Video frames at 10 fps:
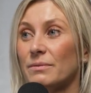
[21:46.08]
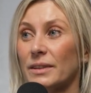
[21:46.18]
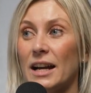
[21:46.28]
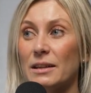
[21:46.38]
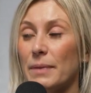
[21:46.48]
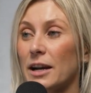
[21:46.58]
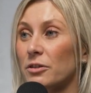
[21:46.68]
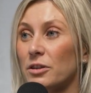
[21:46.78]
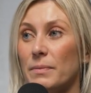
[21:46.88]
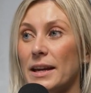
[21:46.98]
cutting back
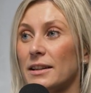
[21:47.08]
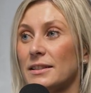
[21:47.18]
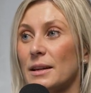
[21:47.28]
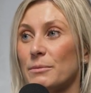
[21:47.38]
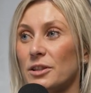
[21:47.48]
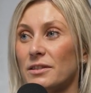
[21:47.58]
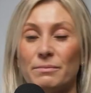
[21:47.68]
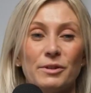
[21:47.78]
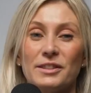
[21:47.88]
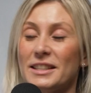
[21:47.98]
on your meat consumption. I'm
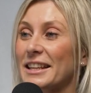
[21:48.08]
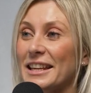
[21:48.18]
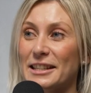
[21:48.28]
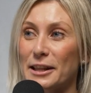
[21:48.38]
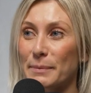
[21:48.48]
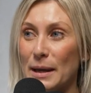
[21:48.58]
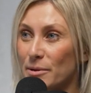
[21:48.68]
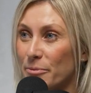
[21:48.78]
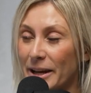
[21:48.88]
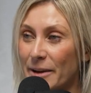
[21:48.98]
not sitting here telling
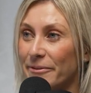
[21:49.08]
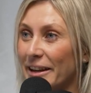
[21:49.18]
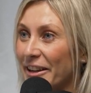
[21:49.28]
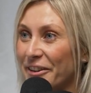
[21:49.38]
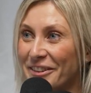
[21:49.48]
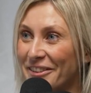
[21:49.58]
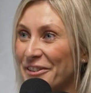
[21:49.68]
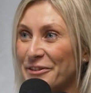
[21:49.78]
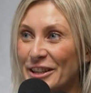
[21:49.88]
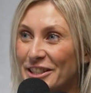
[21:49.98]
people to become vegan
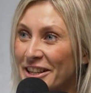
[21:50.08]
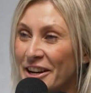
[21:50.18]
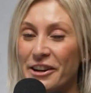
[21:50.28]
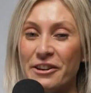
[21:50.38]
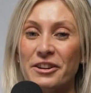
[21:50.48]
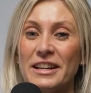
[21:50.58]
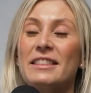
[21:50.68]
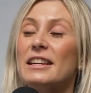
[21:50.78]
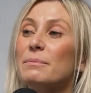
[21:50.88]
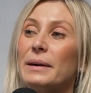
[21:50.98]
or vegetarian or
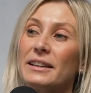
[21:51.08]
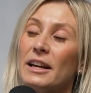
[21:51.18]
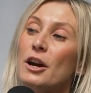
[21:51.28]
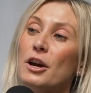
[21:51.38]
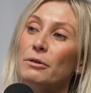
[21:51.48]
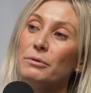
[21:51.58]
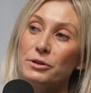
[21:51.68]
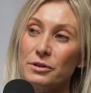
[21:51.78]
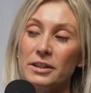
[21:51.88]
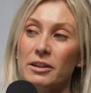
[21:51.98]
anything, but
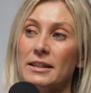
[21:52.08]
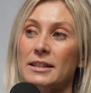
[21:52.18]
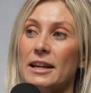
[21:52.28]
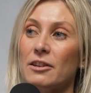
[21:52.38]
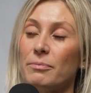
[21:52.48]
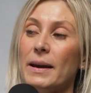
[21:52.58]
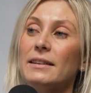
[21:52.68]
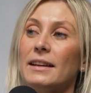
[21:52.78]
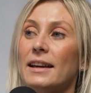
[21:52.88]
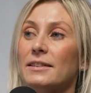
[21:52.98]
reducing your intake of
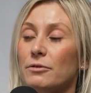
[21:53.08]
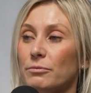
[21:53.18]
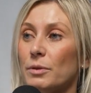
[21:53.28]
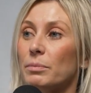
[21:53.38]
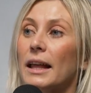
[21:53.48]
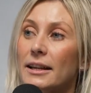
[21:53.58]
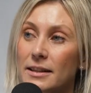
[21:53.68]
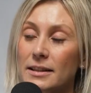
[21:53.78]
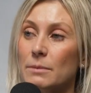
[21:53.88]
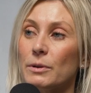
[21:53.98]
meat and
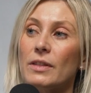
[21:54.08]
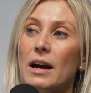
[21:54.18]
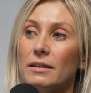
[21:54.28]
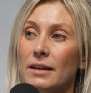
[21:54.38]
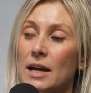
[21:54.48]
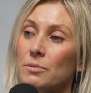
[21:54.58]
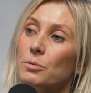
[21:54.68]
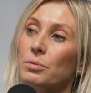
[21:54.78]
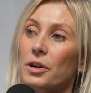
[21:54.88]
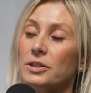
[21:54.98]
replacing some of that
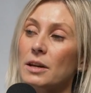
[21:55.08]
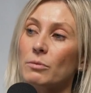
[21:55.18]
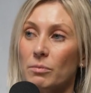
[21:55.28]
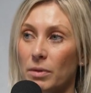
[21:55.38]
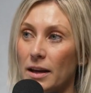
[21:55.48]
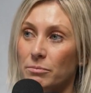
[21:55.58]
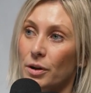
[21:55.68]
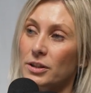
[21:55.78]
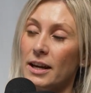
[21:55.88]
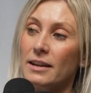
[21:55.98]
animal protein with plant
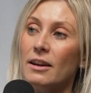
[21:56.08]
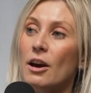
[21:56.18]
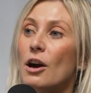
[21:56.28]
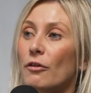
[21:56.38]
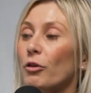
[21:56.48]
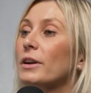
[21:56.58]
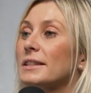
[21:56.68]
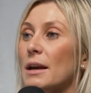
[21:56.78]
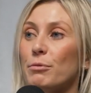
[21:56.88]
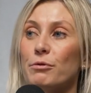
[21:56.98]
protein, for
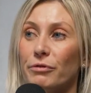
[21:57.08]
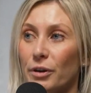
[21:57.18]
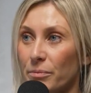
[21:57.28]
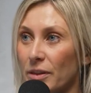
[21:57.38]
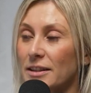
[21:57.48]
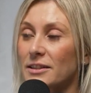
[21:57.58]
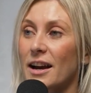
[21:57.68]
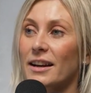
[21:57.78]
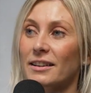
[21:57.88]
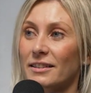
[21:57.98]
example, from things
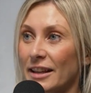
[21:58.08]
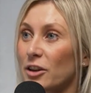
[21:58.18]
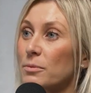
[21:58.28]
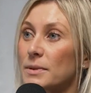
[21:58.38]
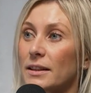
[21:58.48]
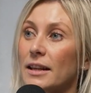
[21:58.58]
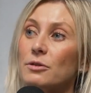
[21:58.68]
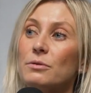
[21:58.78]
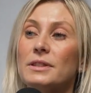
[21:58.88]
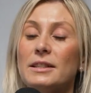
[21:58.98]
like legumes and
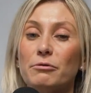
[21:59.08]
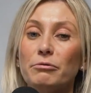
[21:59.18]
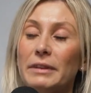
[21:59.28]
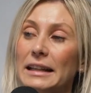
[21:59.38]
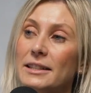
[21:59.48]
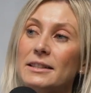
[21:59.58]
lentils, is a really